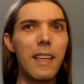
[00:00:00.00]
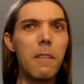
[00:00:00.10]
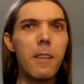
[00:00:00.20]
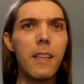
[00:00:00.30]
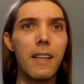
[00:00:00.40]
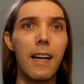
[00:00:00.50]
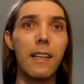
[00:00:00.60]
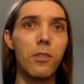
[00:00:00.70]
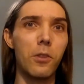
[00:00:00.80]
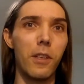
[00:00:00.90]
Even in
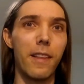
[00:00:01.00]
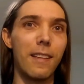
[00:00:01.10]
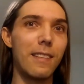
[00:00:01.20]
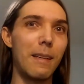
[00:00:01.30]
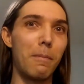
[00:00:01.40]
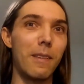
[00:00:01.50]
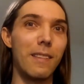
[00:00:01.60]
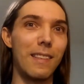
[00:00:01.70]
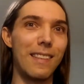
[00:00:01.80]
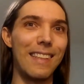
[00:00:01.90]
high school, this
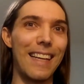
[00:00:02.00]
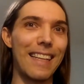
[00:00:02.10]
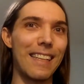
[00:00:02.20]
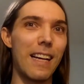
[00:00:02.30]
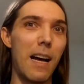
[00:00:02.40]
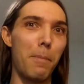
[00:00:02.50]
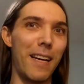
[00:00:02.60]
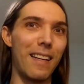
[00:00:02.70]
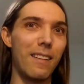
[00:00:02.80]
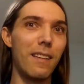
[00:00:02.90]
seems like a cop
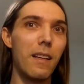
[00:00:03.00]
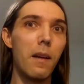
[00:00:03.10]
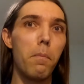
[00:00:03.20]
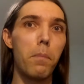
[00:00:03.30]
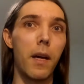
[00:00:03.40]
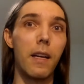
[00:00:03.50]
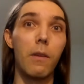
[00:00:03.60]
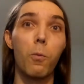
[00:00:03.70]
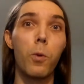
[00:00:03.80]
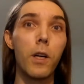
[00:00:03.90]
out, but
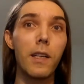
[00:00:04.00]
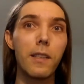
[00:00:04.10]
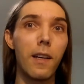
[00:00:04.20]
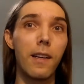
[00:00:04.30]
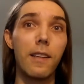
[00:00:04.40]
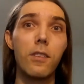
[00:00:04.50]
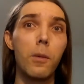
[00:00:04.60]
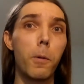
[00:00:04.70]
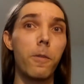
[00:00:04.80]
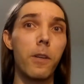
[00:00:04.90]
it worked on a
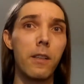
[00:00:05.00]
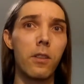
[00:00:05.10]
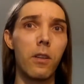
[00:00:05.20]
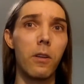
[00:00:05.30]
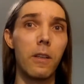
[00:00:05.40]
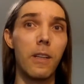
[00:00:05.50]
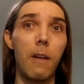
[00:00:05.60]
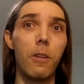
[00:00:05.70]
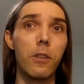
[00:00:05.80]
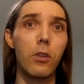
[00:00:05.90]
superficial
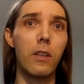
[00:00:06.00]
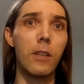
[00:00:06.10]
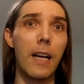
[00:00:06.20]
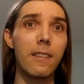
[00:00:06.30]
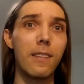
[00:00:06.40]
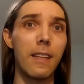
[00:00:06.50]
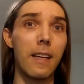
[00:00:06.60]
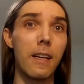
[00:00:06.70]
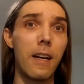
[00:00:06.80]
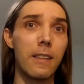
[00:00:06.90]
level to address
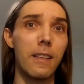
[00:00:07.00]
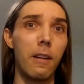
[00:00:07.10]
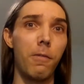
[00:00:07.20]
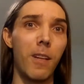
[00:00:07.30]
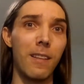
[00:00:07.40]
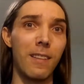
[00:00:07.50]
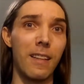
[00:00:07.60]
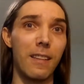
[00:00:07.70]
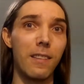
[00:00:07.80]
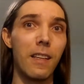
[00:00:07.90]
the cognitive
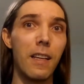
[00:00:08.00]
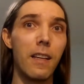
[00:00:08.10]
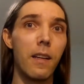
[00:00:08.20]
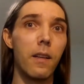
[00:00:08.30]
dissonance.